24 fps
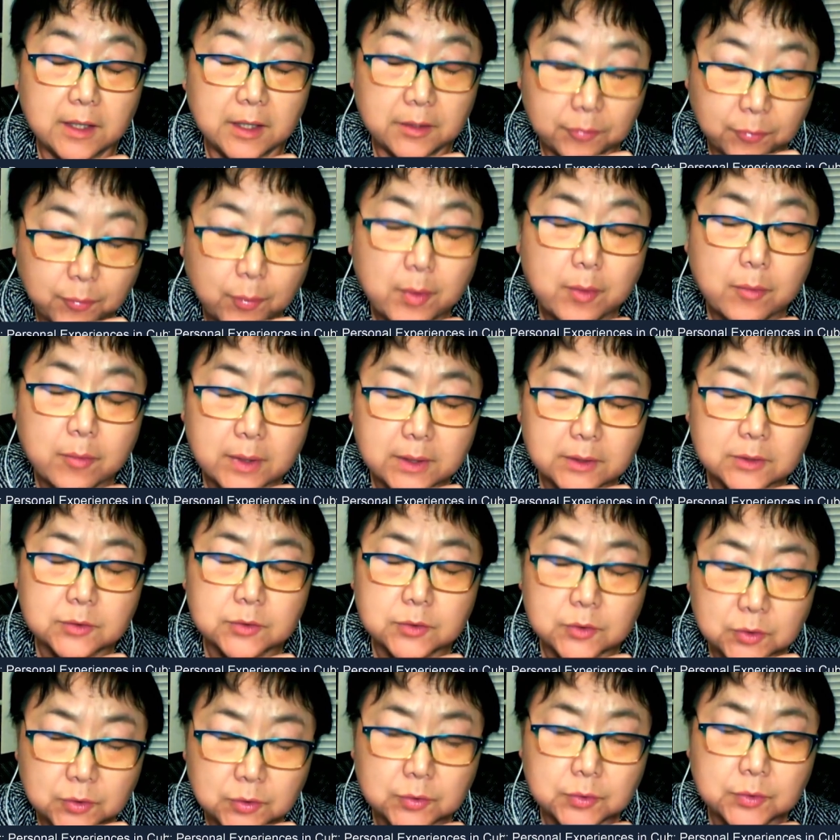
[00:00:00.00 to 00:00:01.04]
if we want to
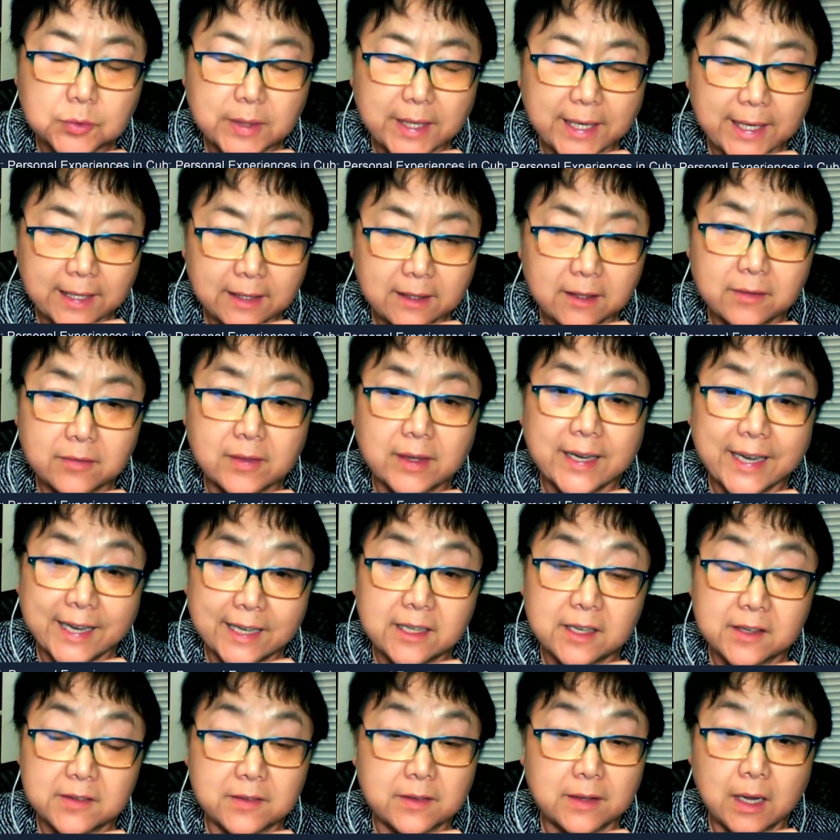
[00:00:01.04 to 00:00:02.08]
do anything,
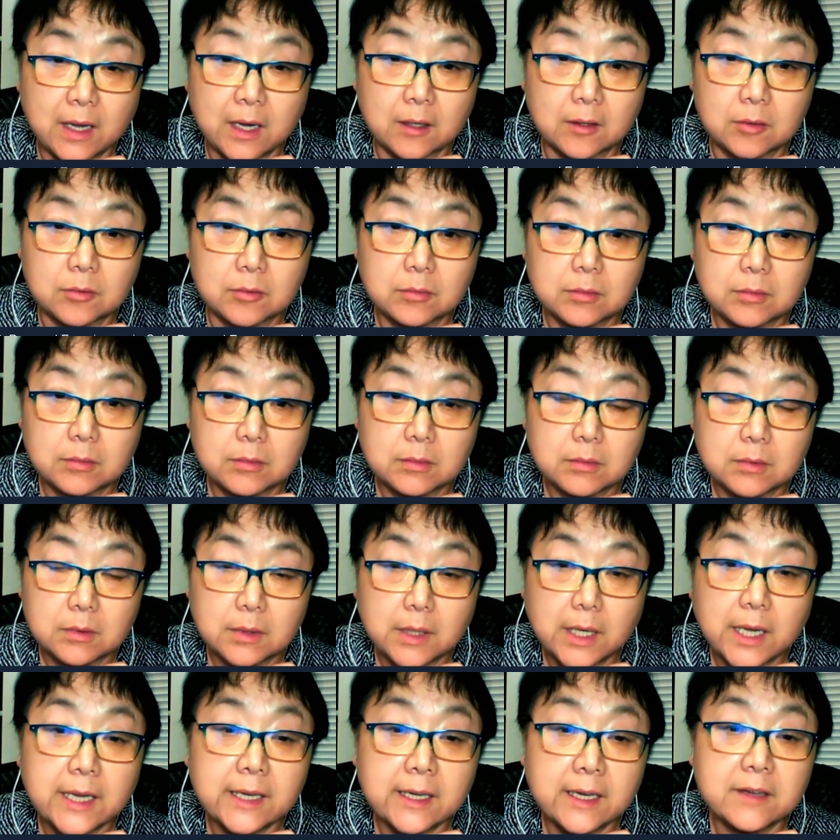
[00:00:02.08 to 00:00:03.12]
it is now.
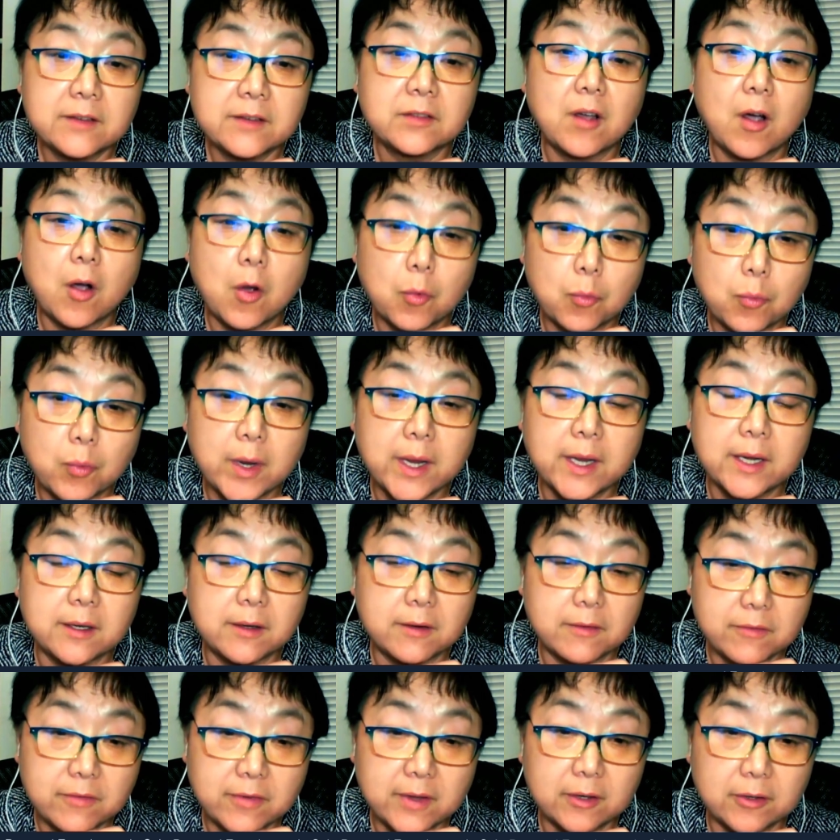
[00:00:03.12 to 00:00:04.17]
It is
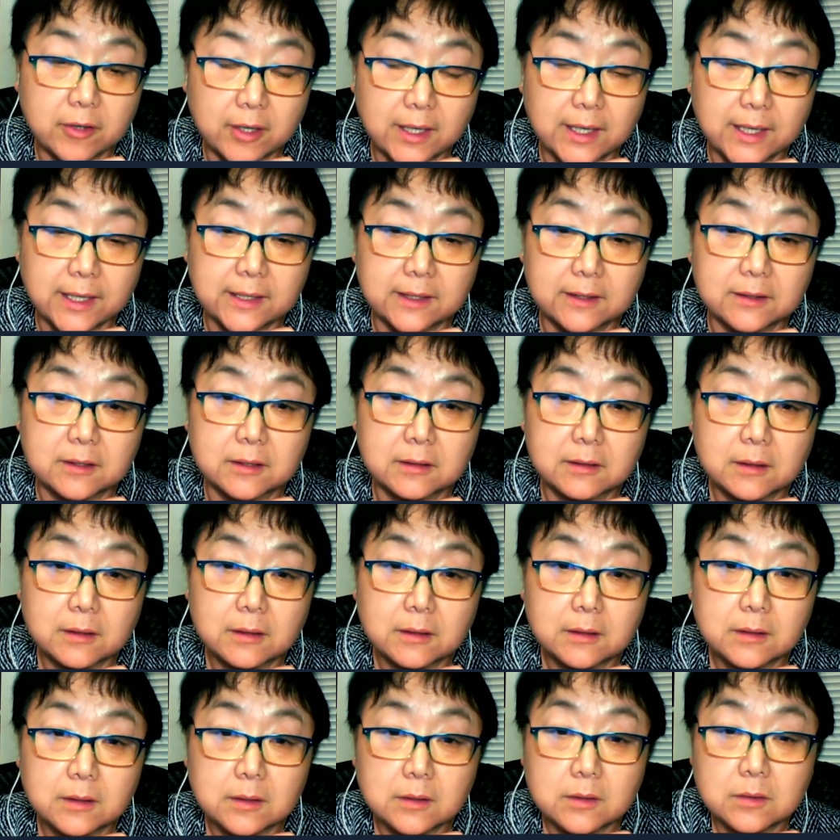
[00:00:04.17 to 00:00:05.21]
already very late.
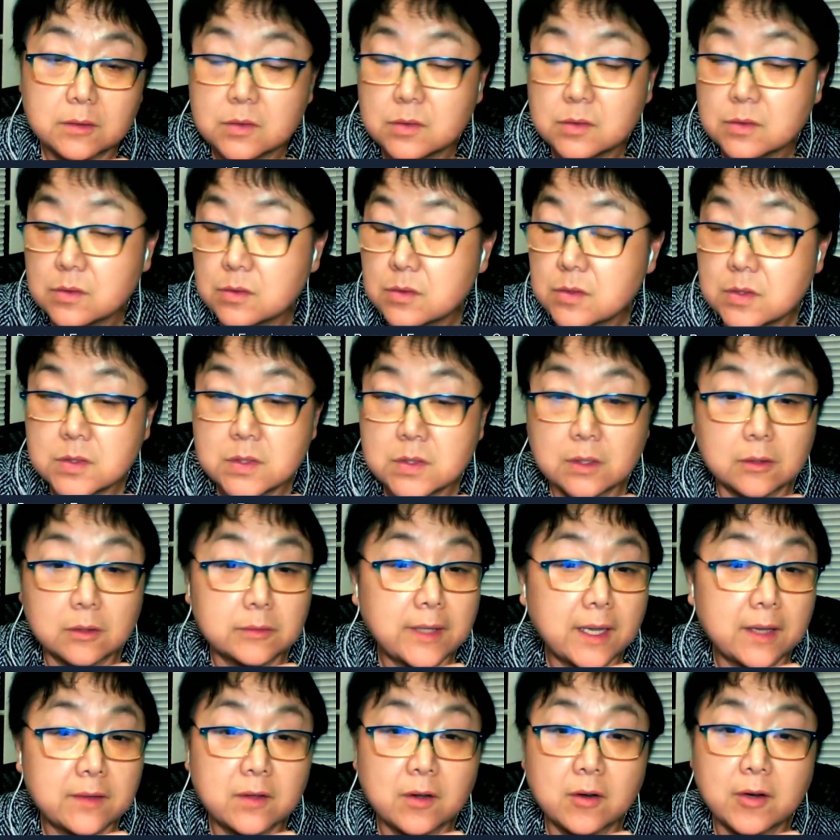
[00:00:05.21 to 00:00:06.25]
So
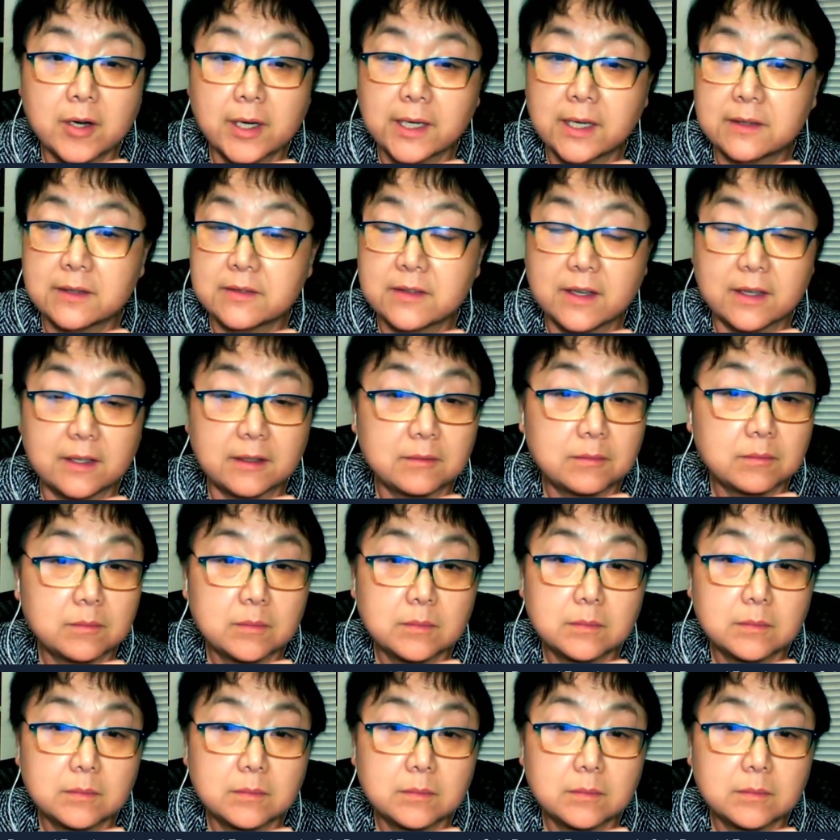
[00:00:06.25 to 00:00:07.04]
that's all I can say.